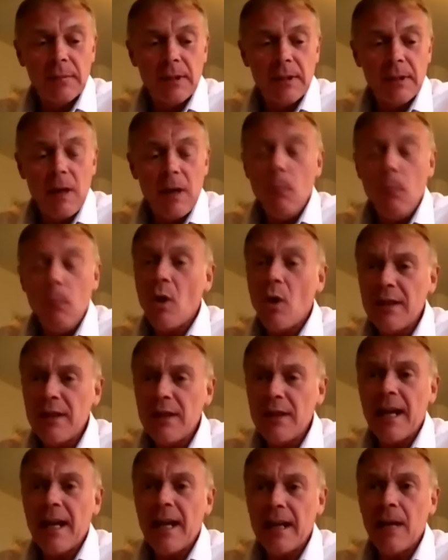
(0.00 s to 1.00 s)
And one day
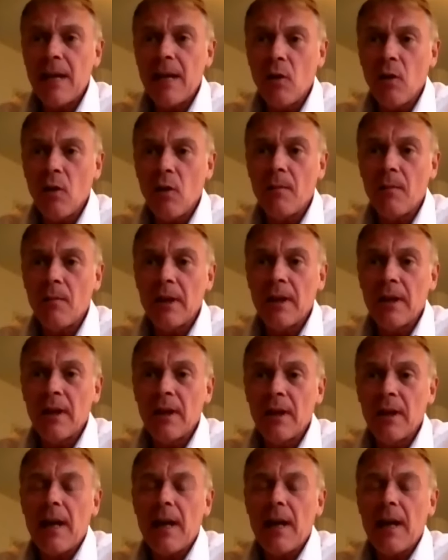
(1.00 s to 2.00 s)
I came home
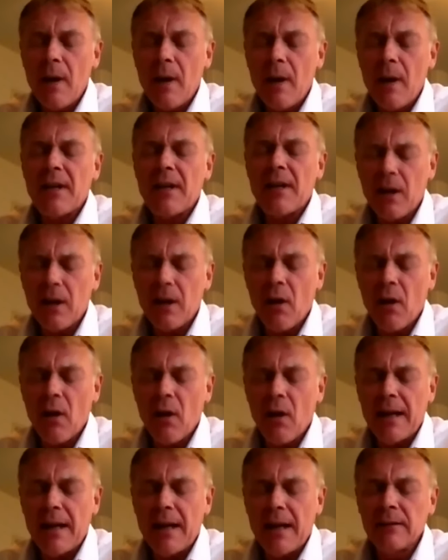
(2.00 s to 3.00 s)
and I wept and I
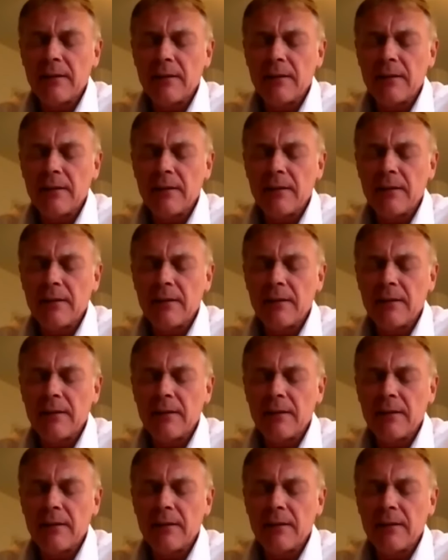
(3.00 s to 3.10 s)
cried.